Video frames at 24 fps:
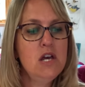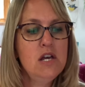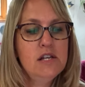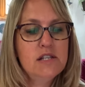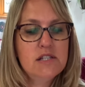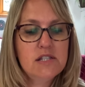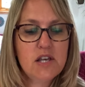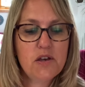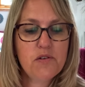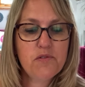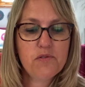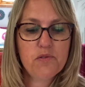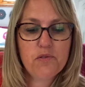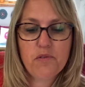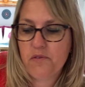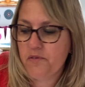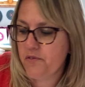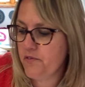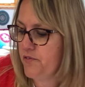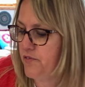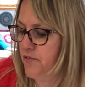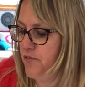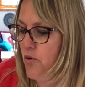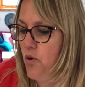So
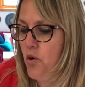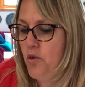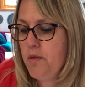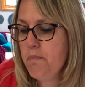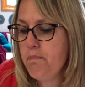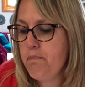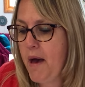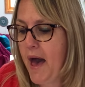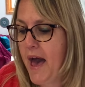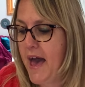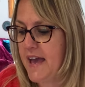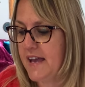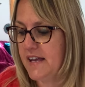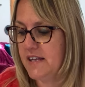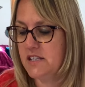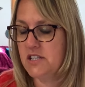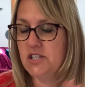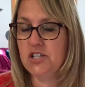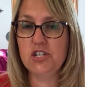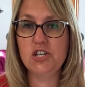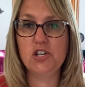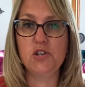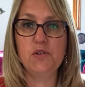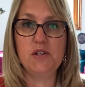for the
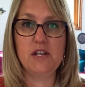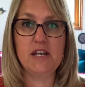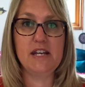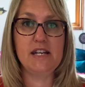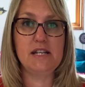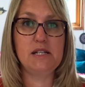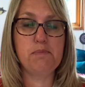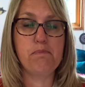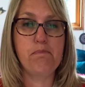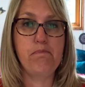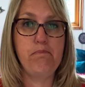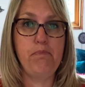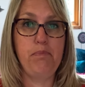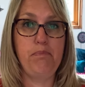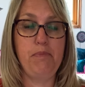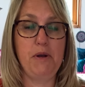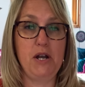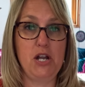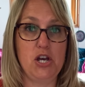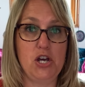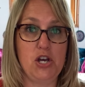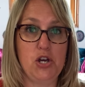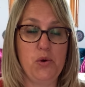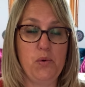paint, you need
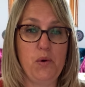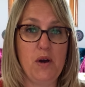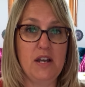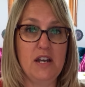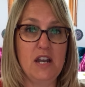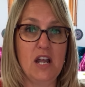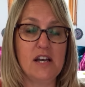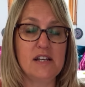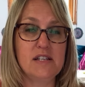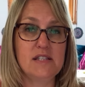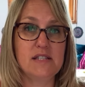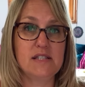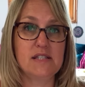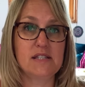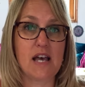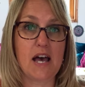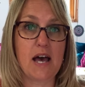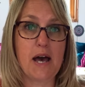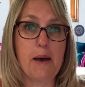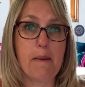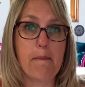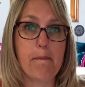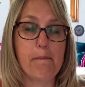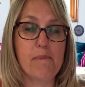blue, a nice
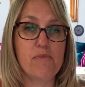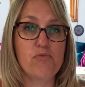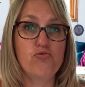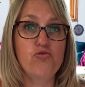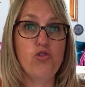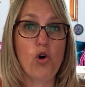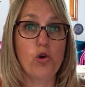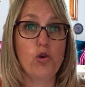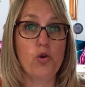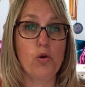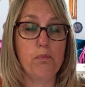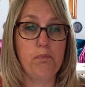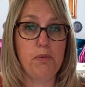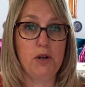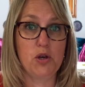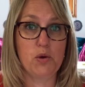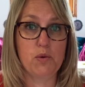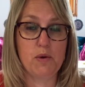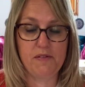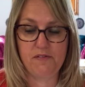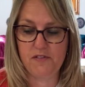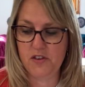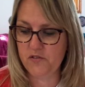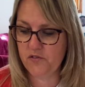royal blue
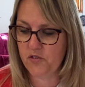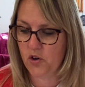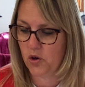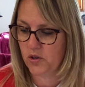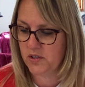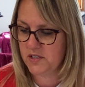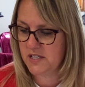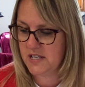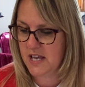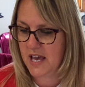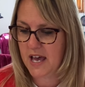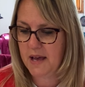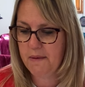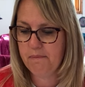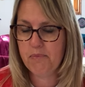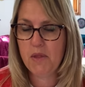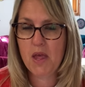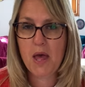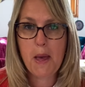if you've got it,